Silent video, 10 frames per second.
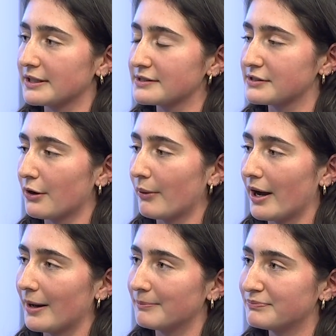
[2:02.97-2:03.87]
So
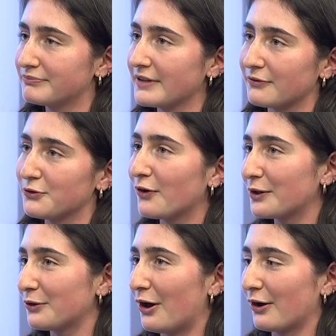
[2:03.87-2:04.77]
um, if you follow
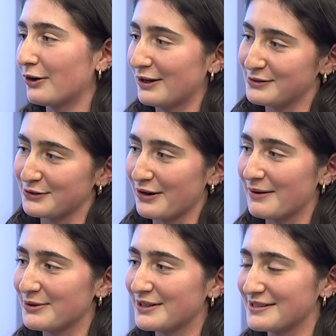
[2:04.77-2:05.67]
along on our
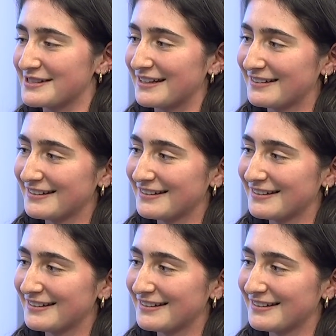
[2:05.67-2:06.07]
Instagram, you can see.